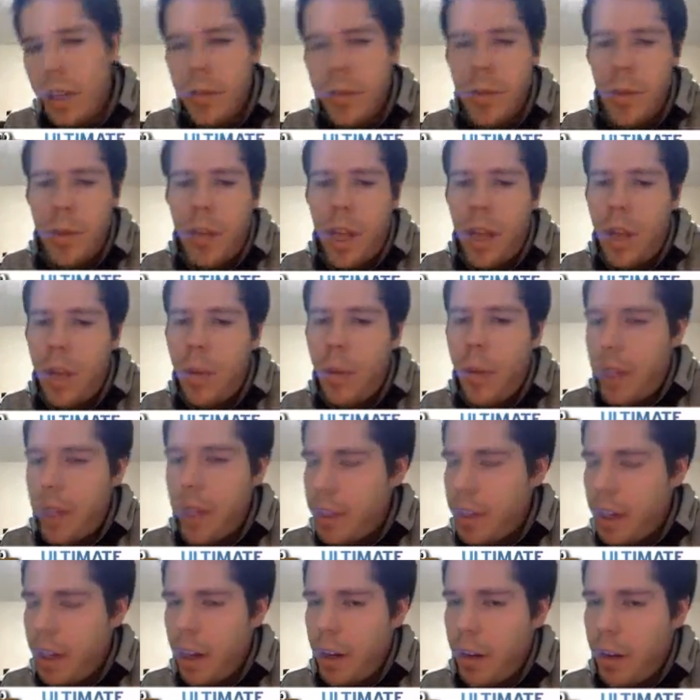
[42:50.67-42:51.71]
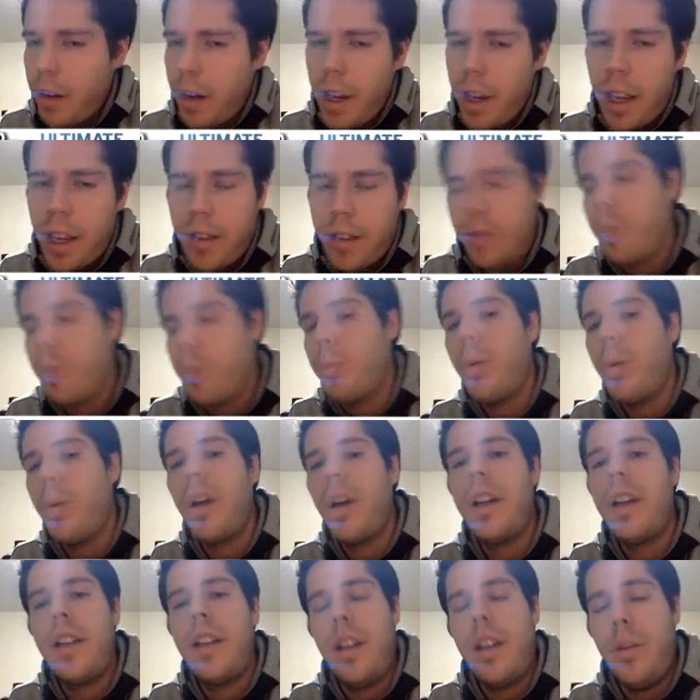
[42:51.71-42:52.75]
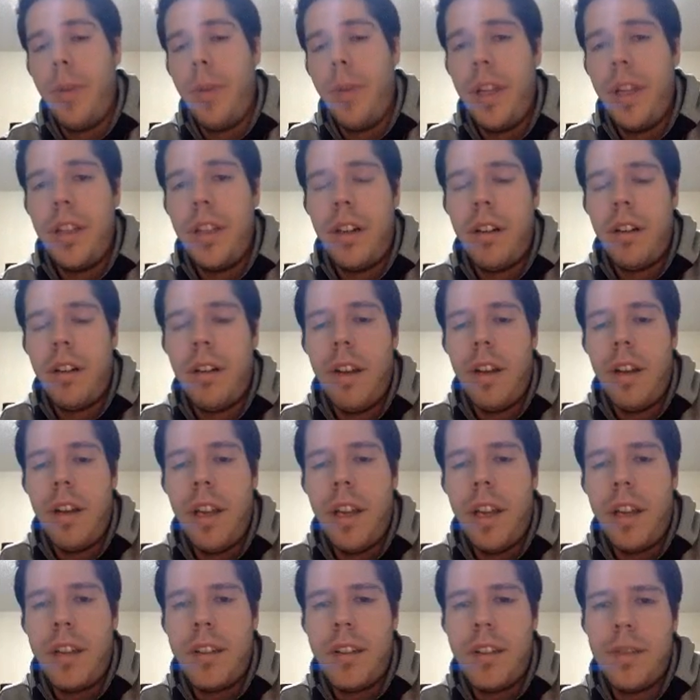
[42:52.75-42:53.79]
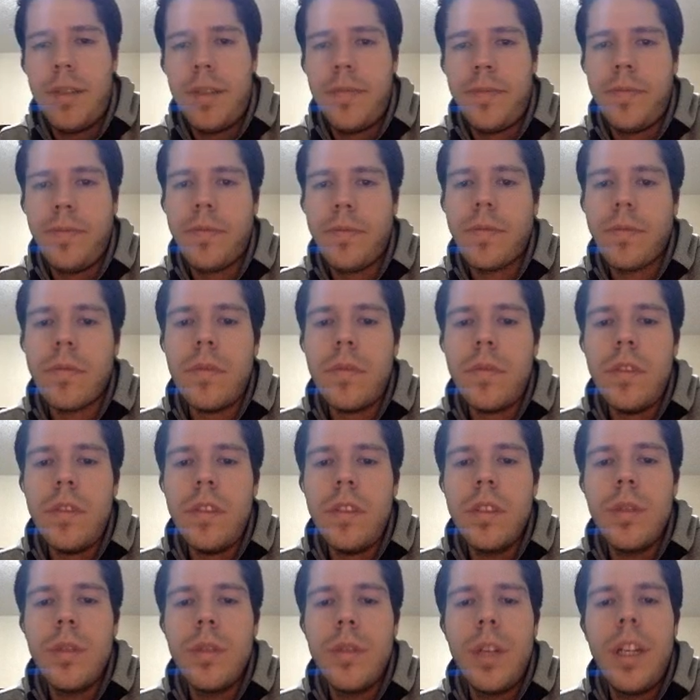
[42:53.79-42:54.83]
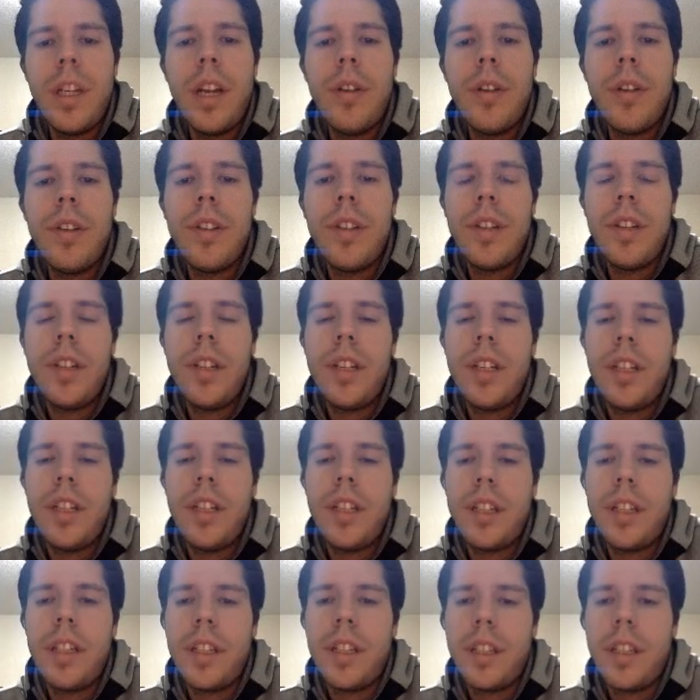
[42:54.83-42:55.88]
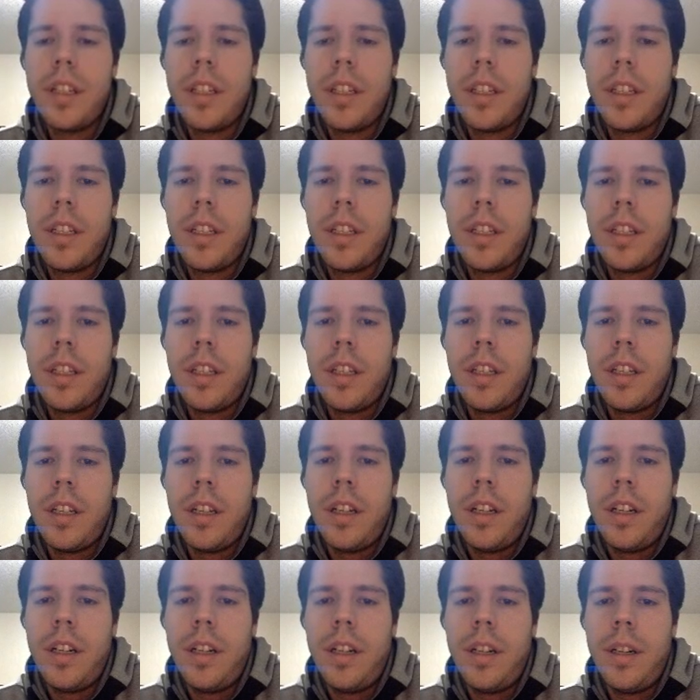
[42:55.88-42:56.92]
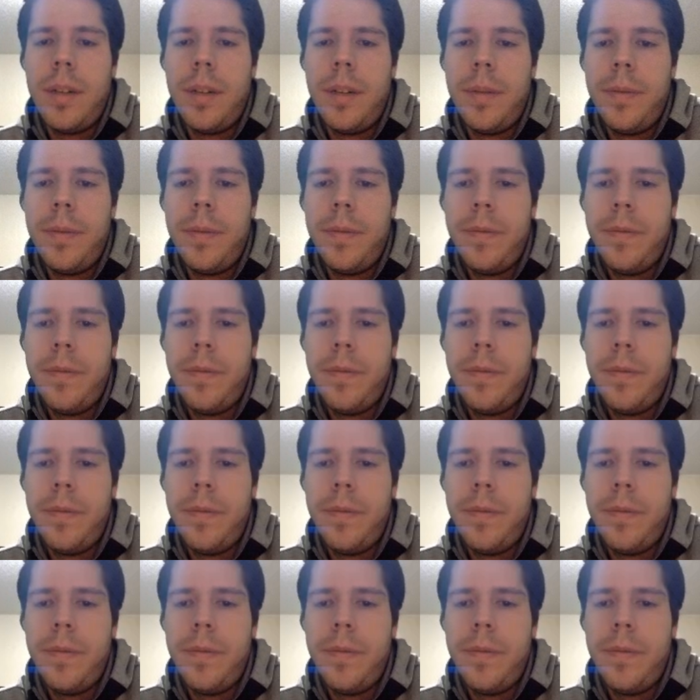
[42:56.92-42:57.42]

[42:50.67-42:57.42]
to KO my Darkrai EX, to one-hit KO my Darkrai EX. Right now he's dealing... Um...